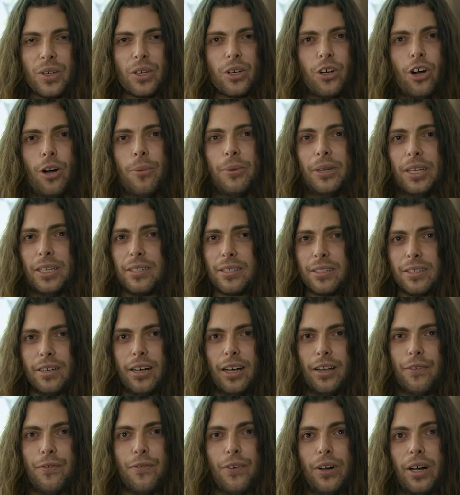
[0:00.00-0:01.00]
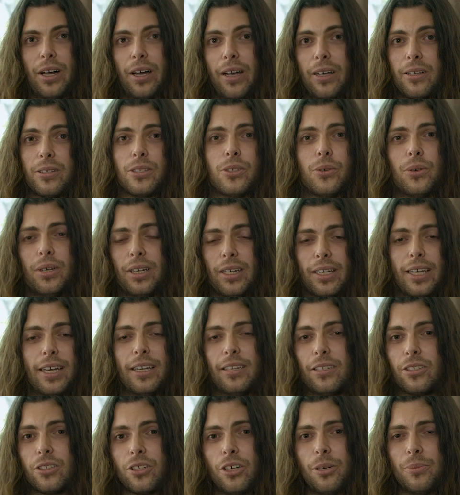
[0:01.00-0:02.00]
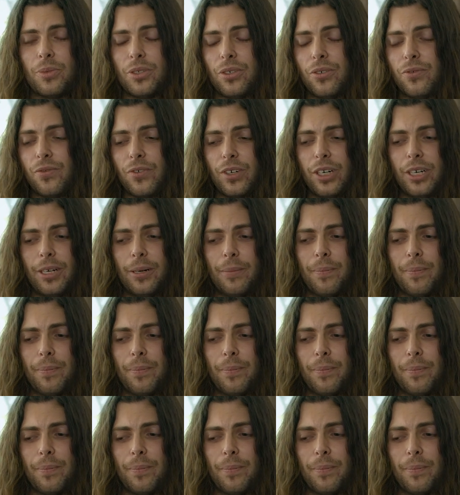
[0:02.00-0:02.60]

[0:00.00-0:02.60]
comedy sci-fi. So again, in terms of